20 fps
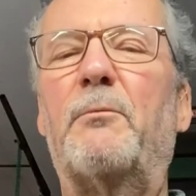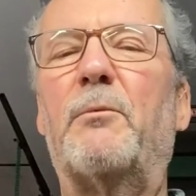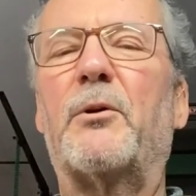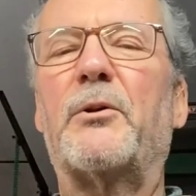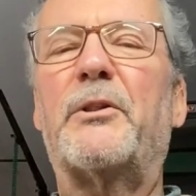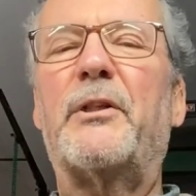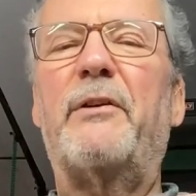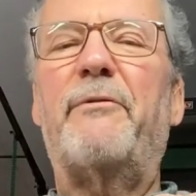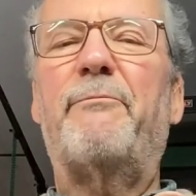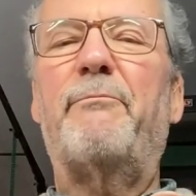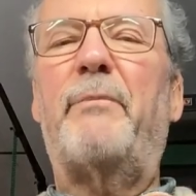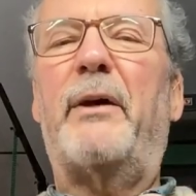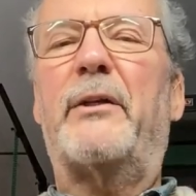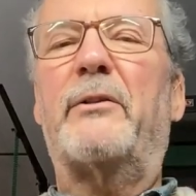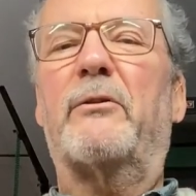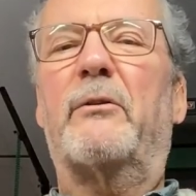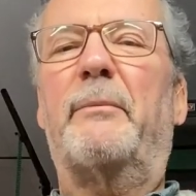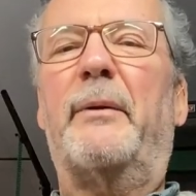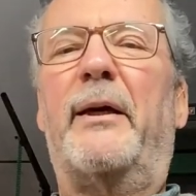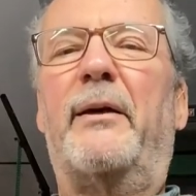what's even
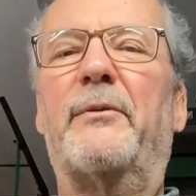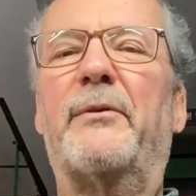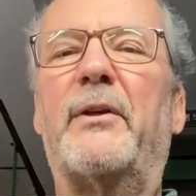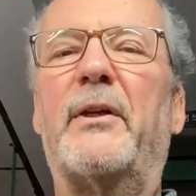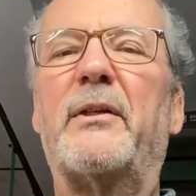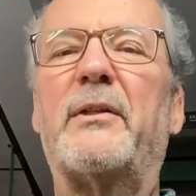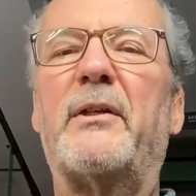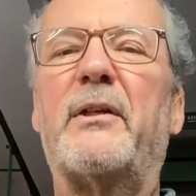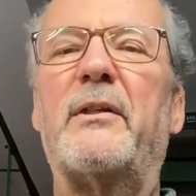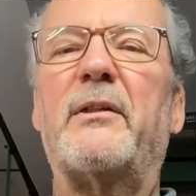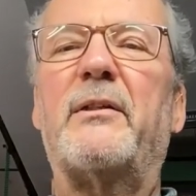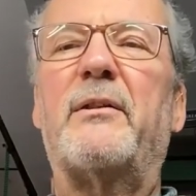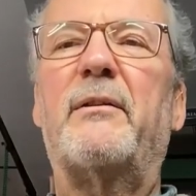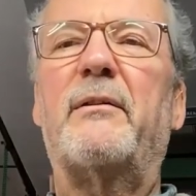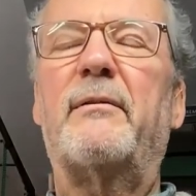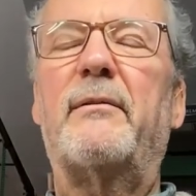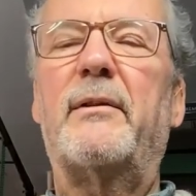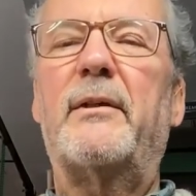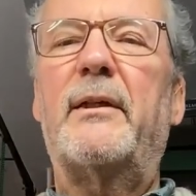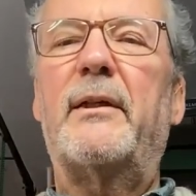better about this
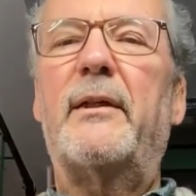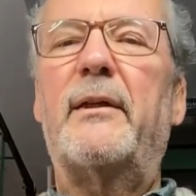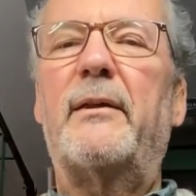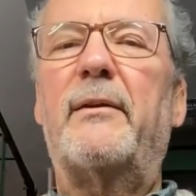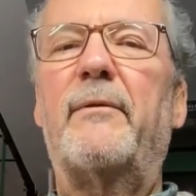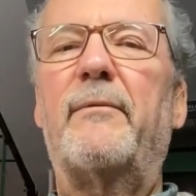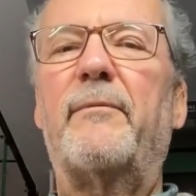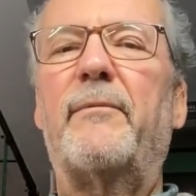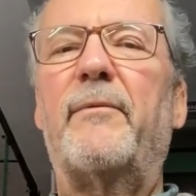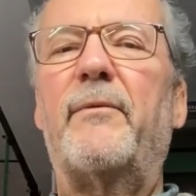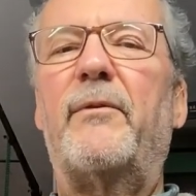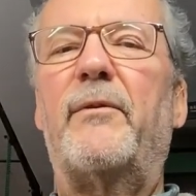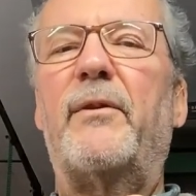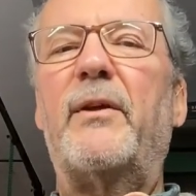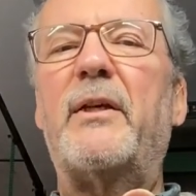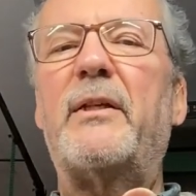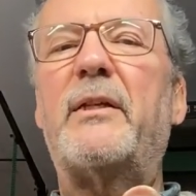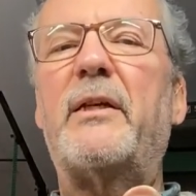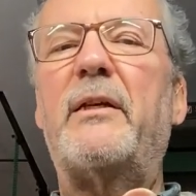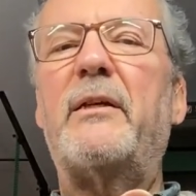
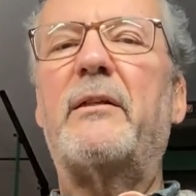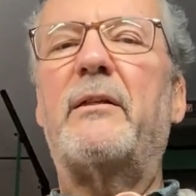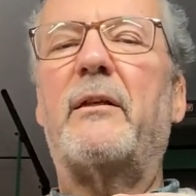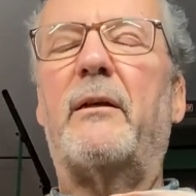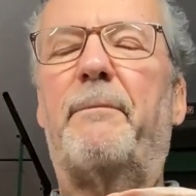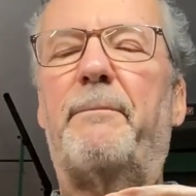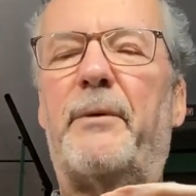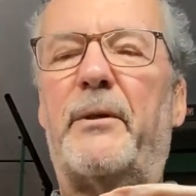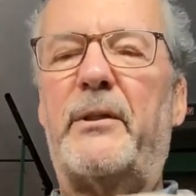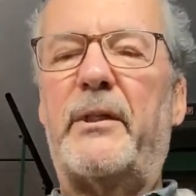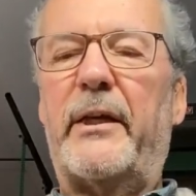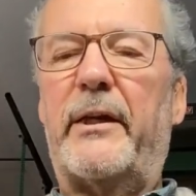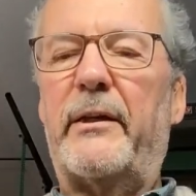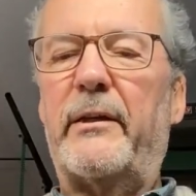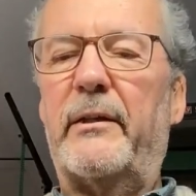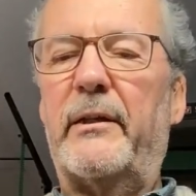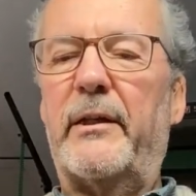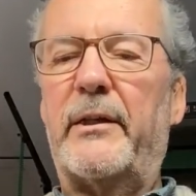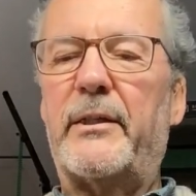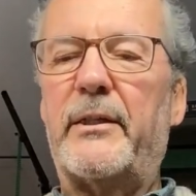is a
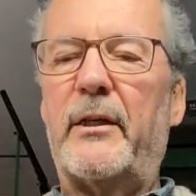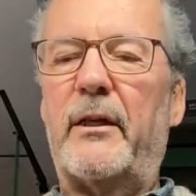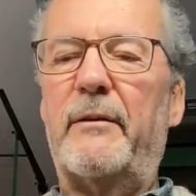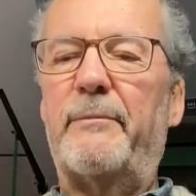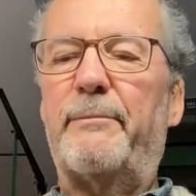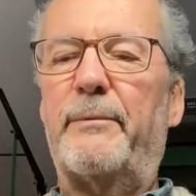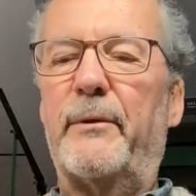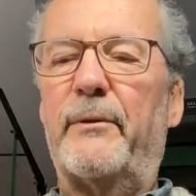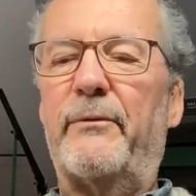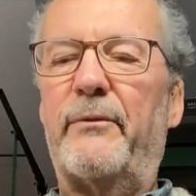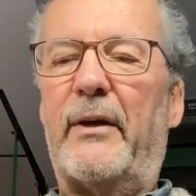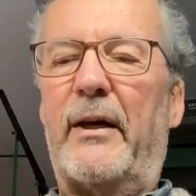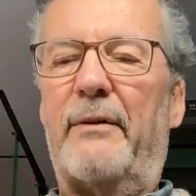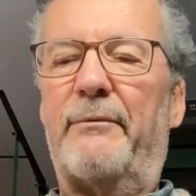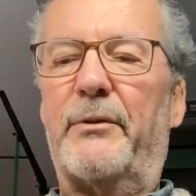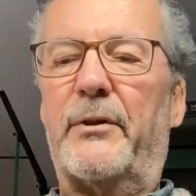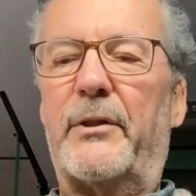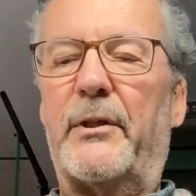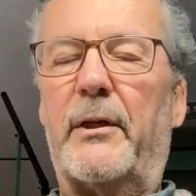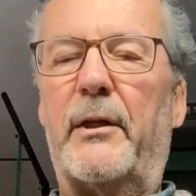particular type of
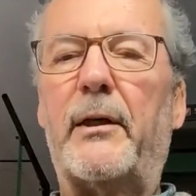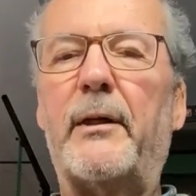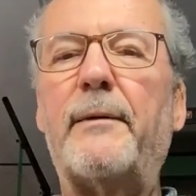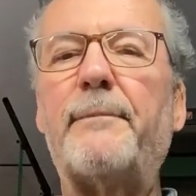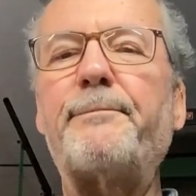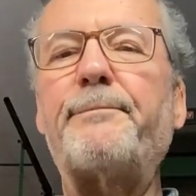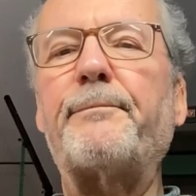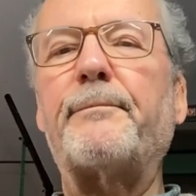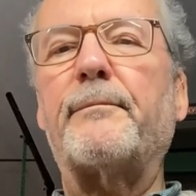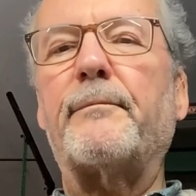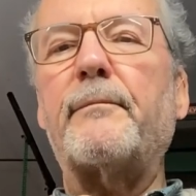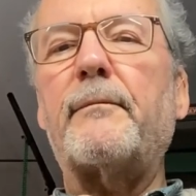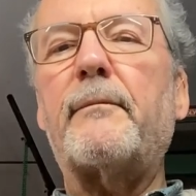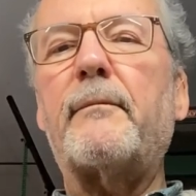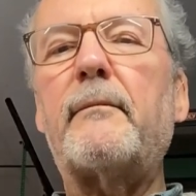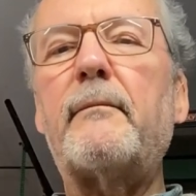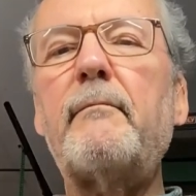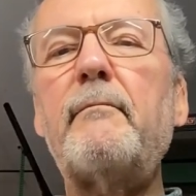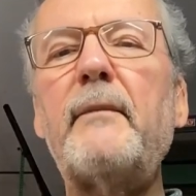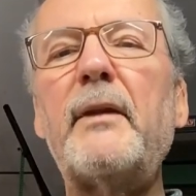avatar.
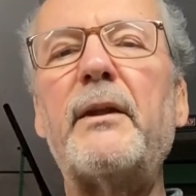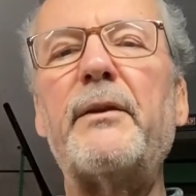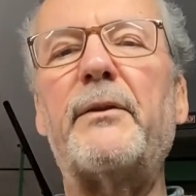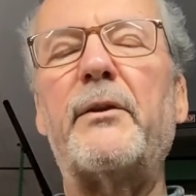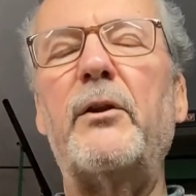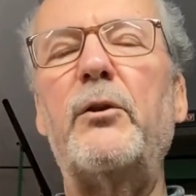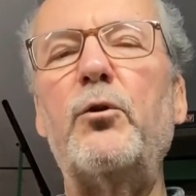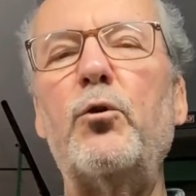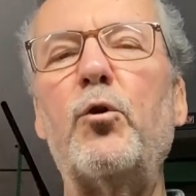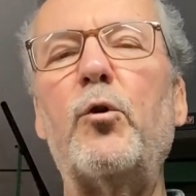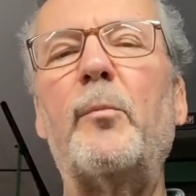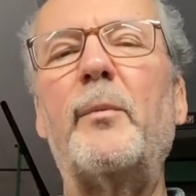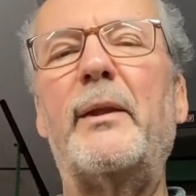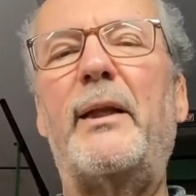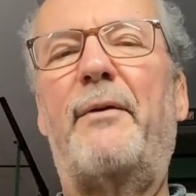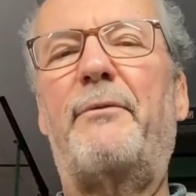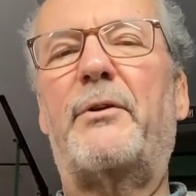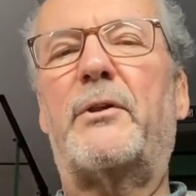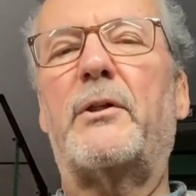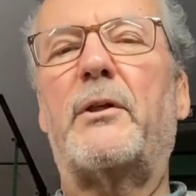The normal
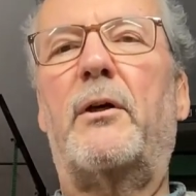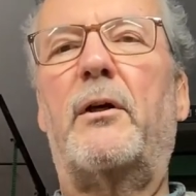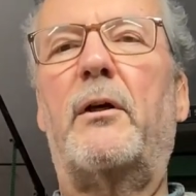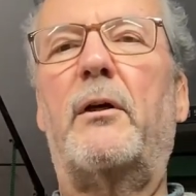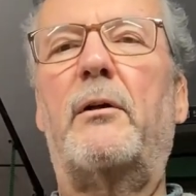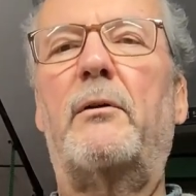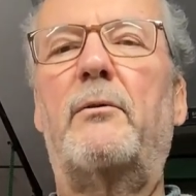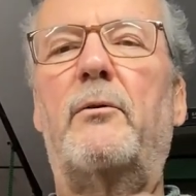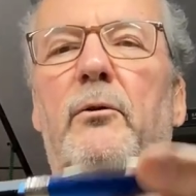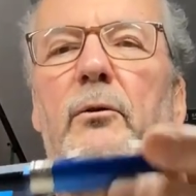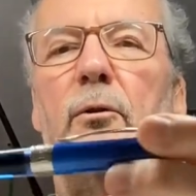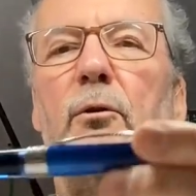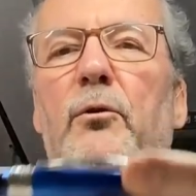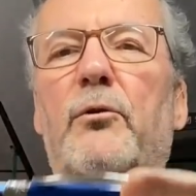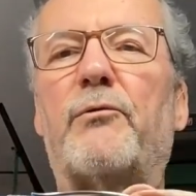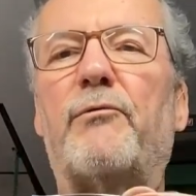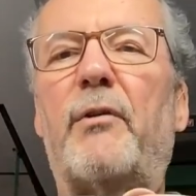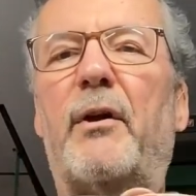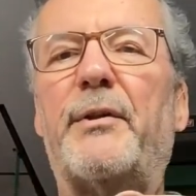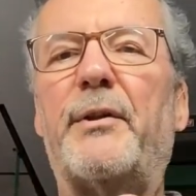avatar
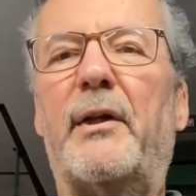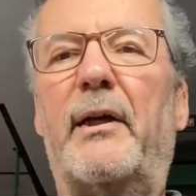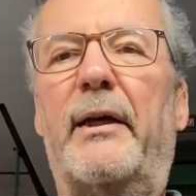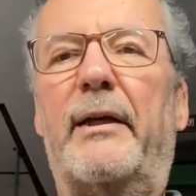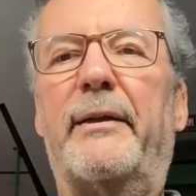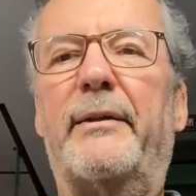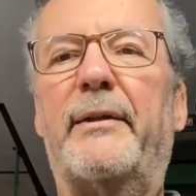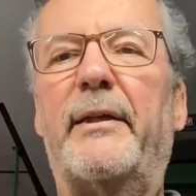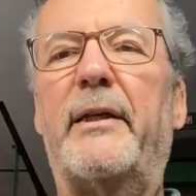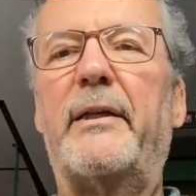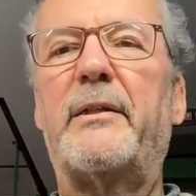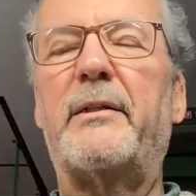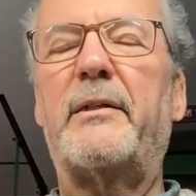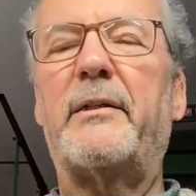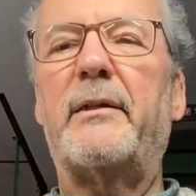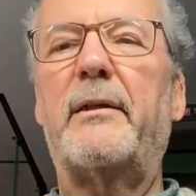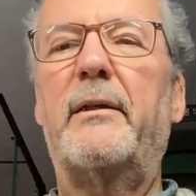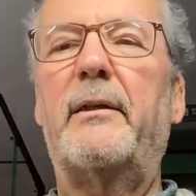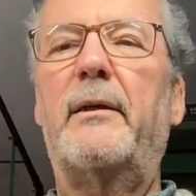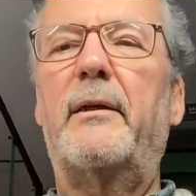looks rather like this
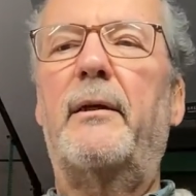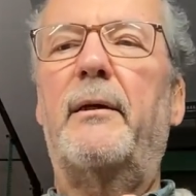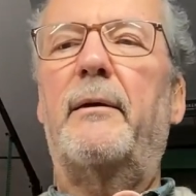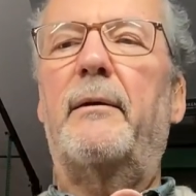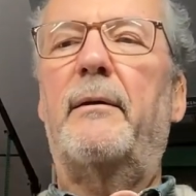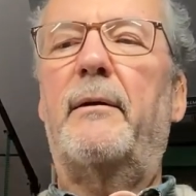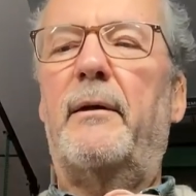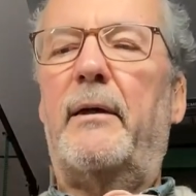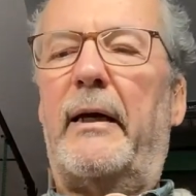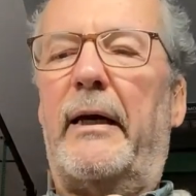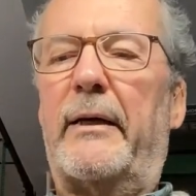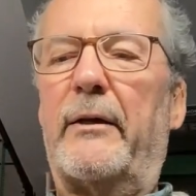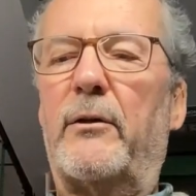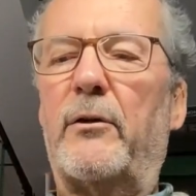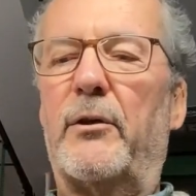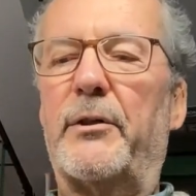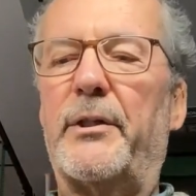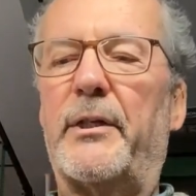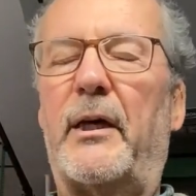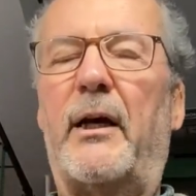and
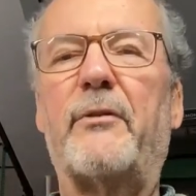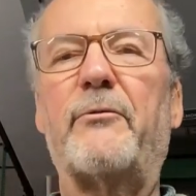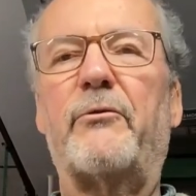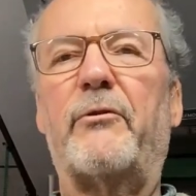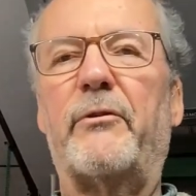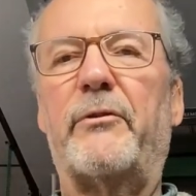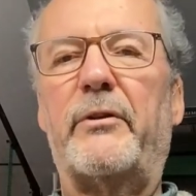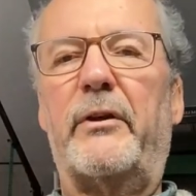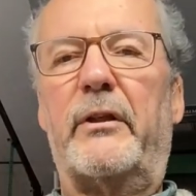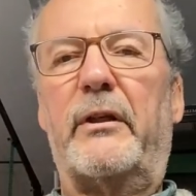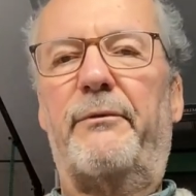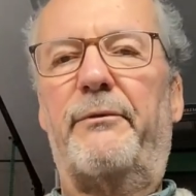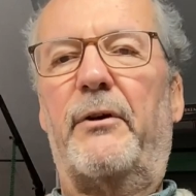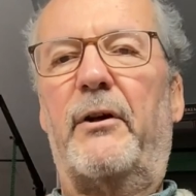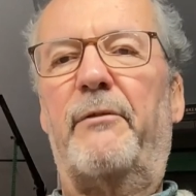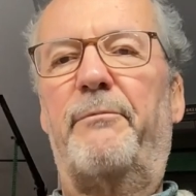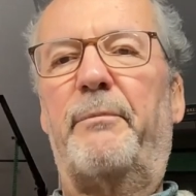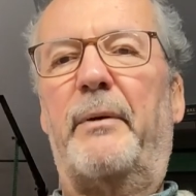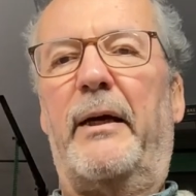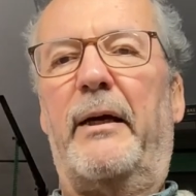costs
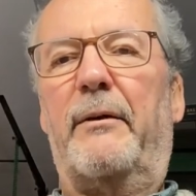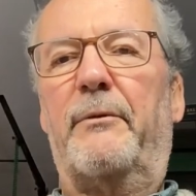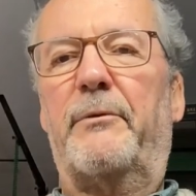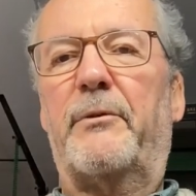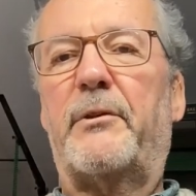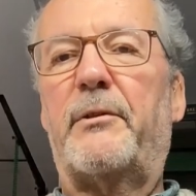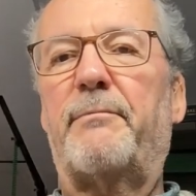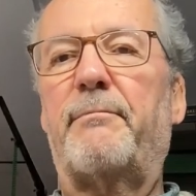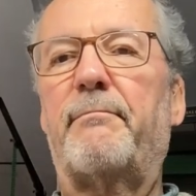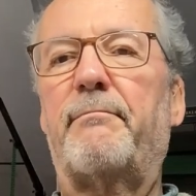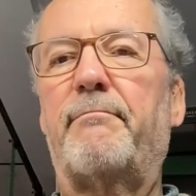£135.